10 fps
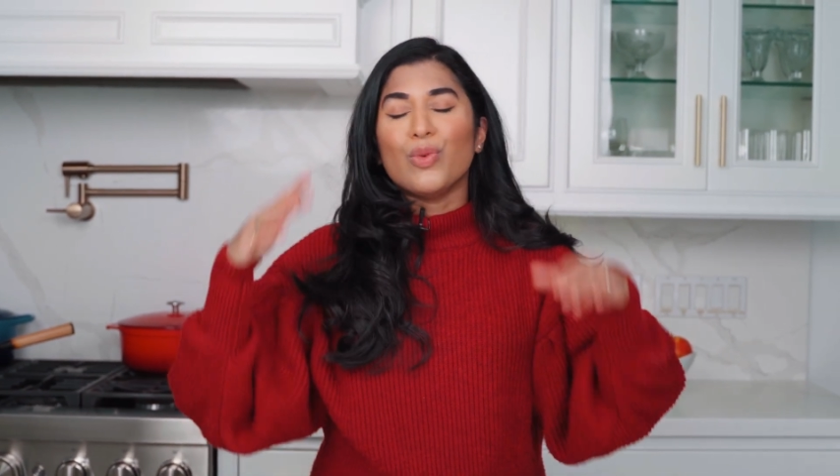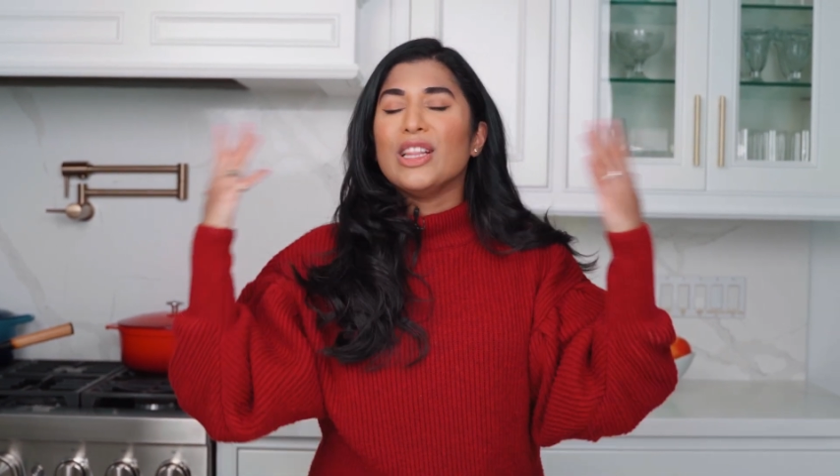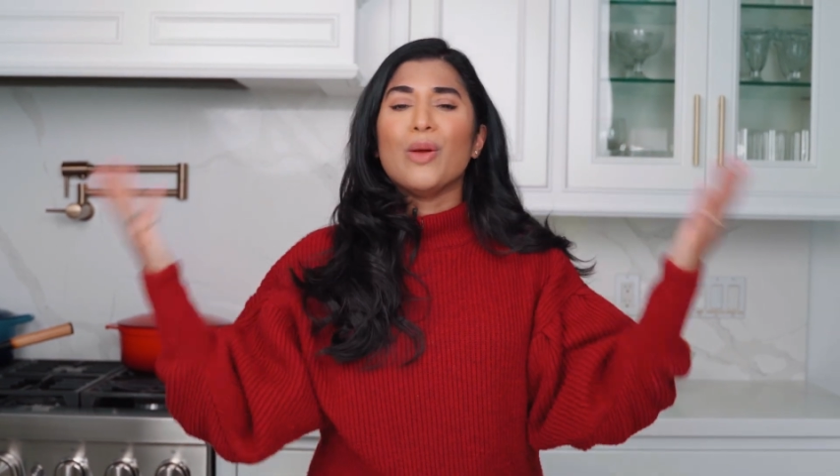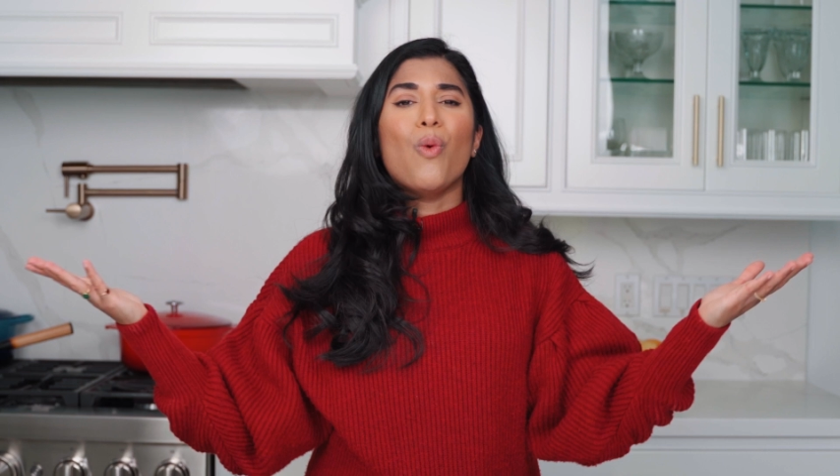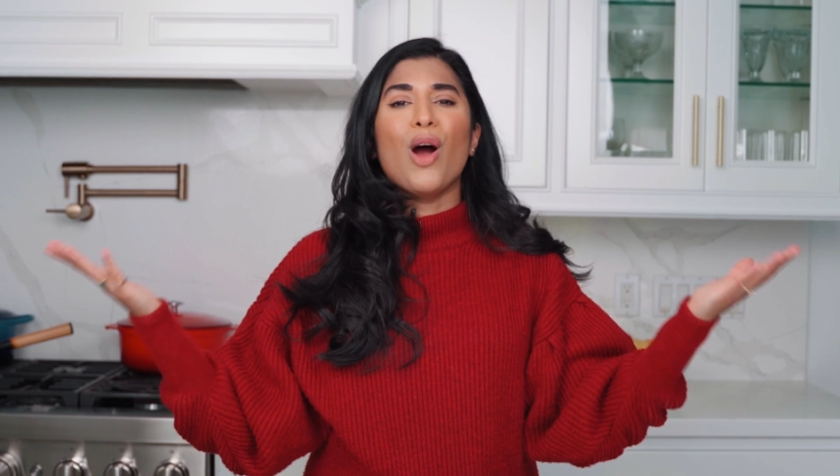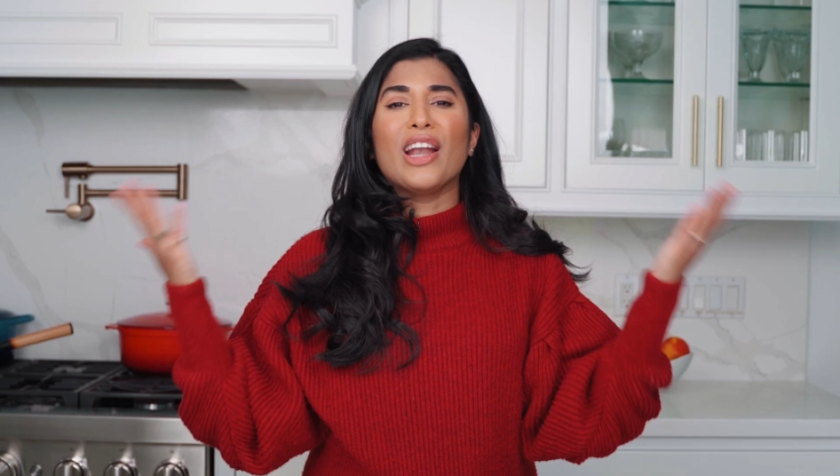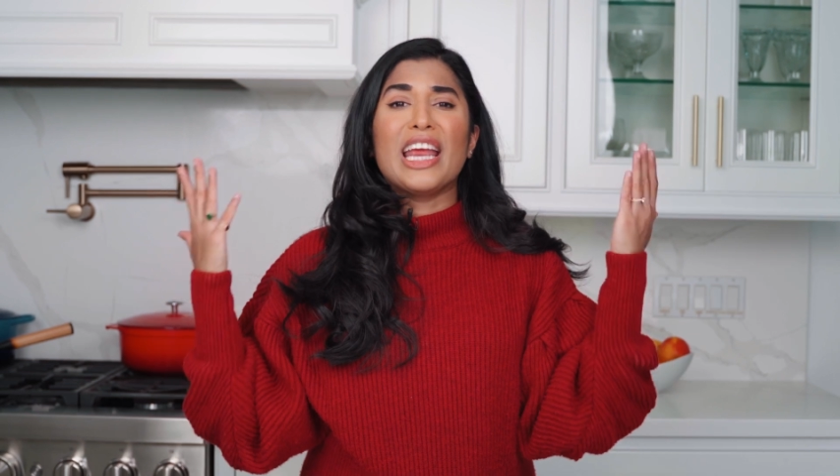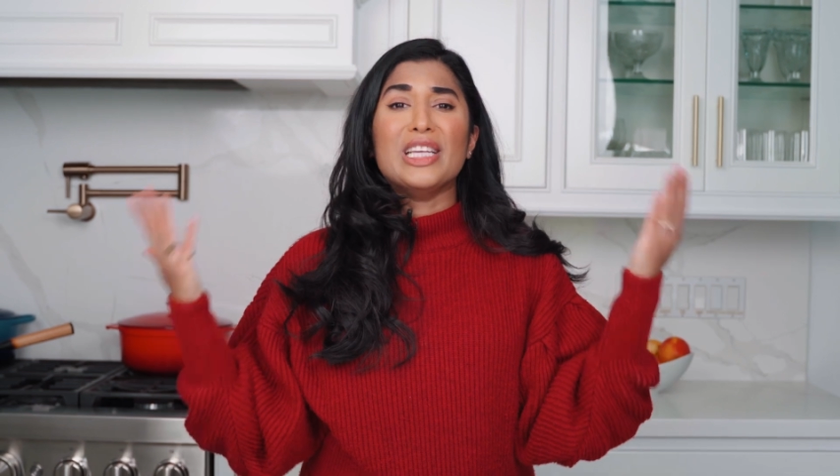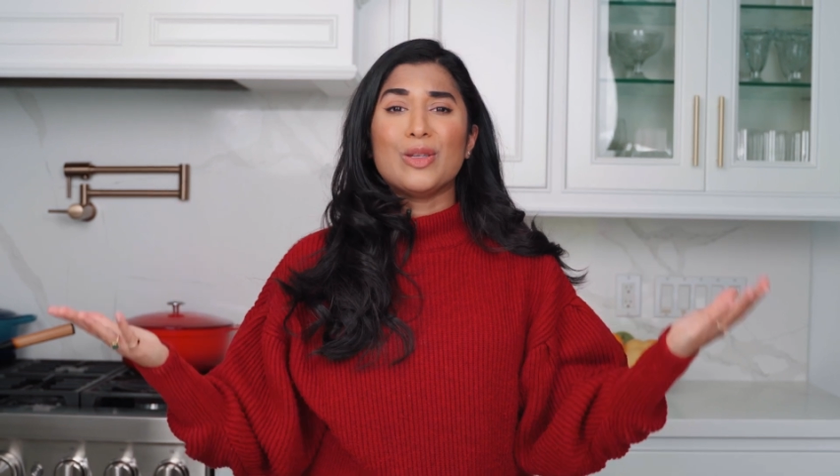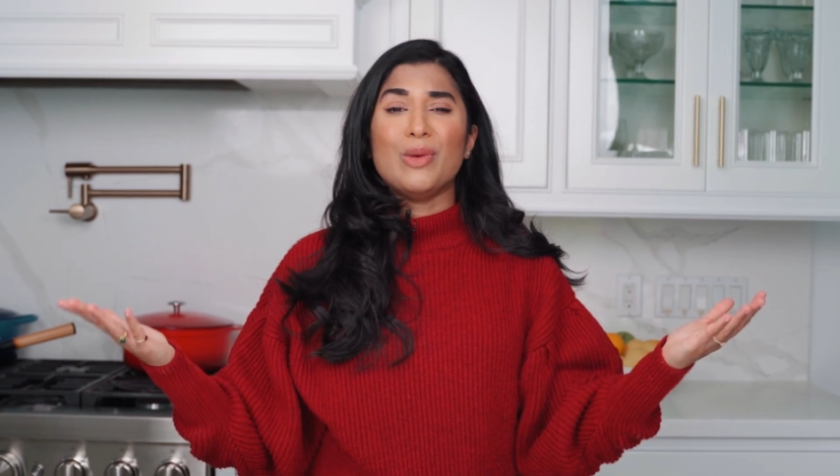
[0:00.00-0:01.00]
really want
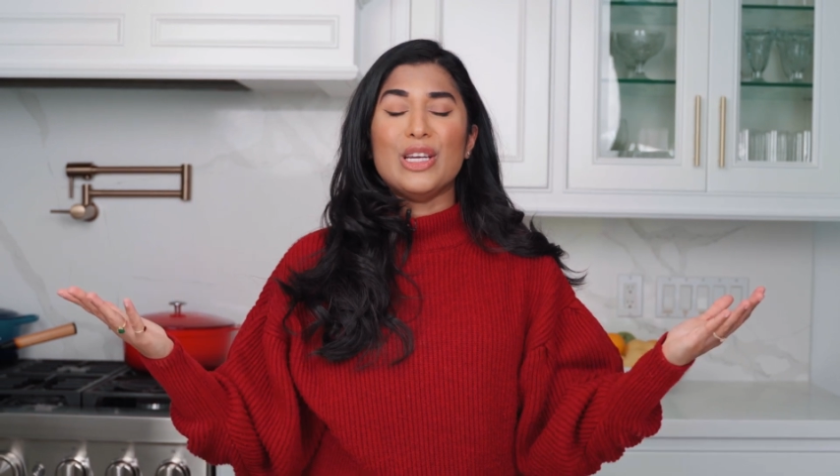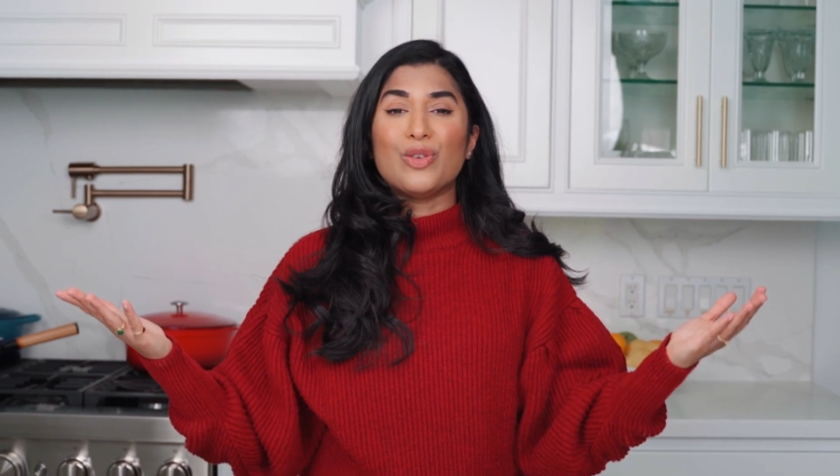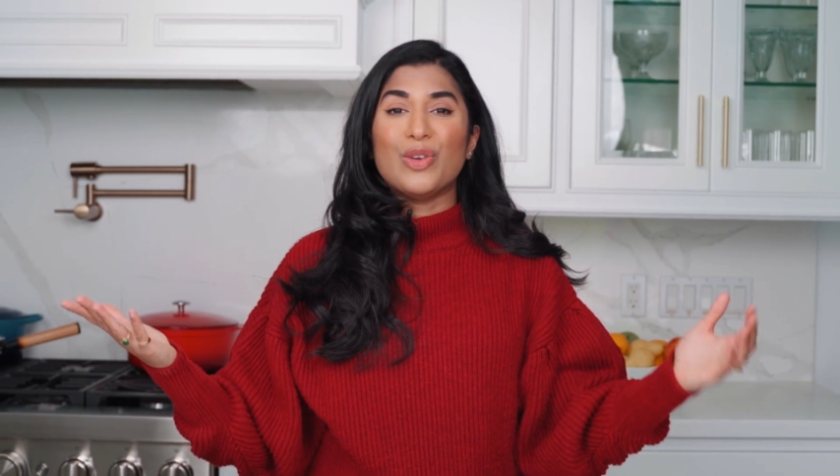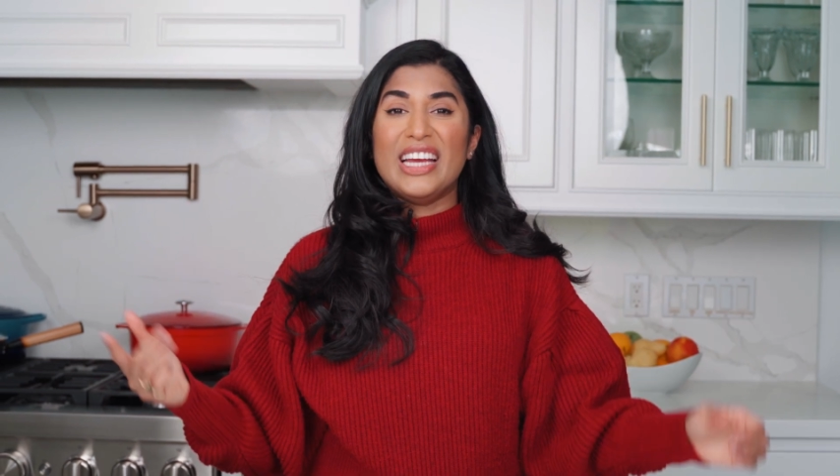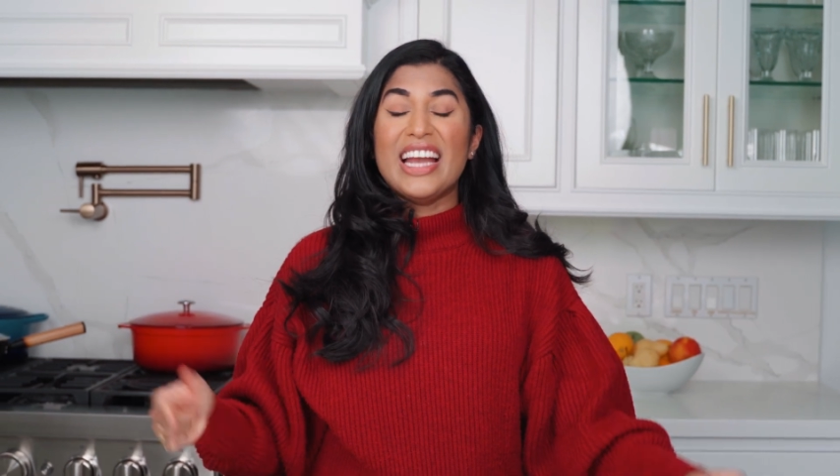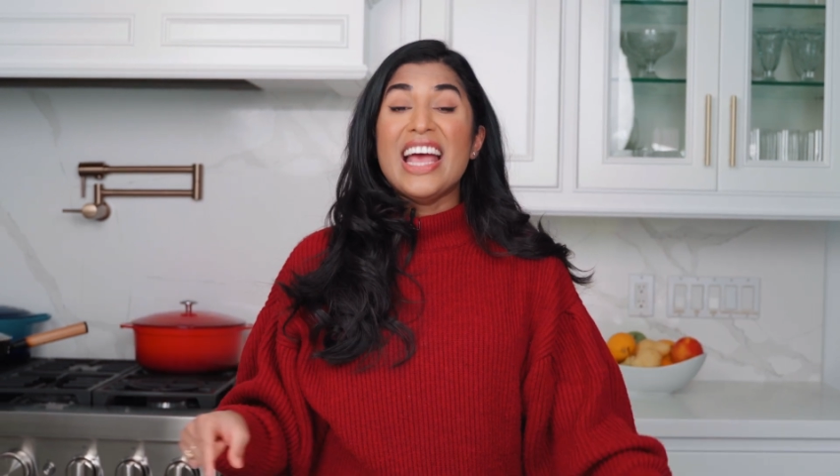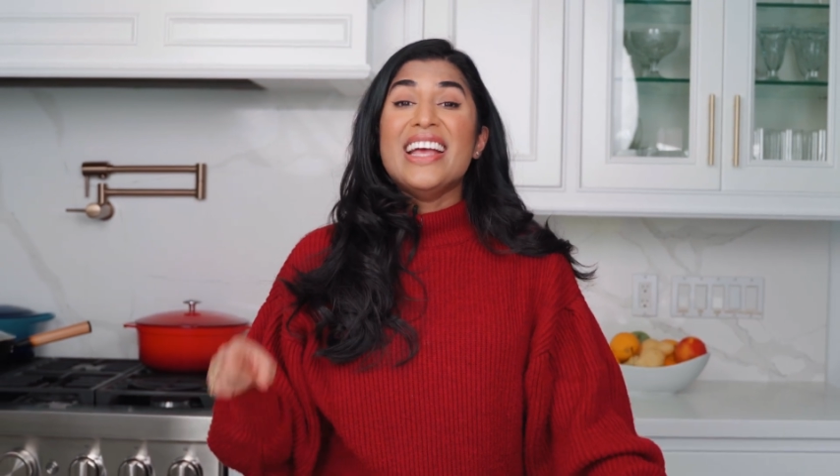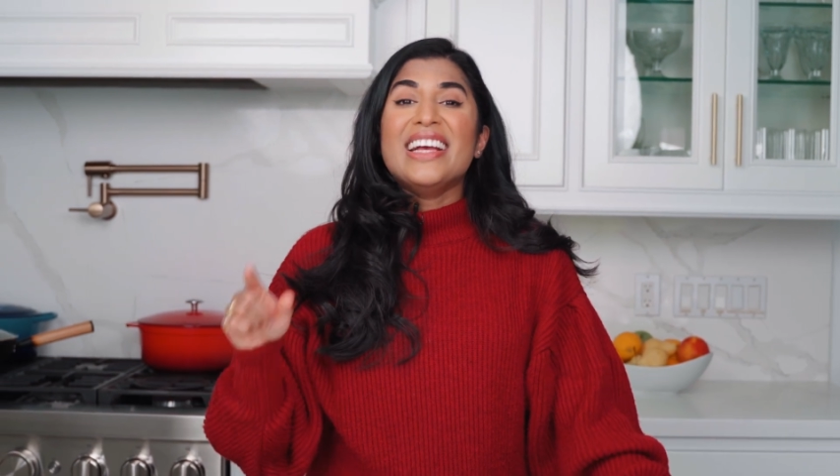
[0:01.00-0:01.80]
a sweet treat,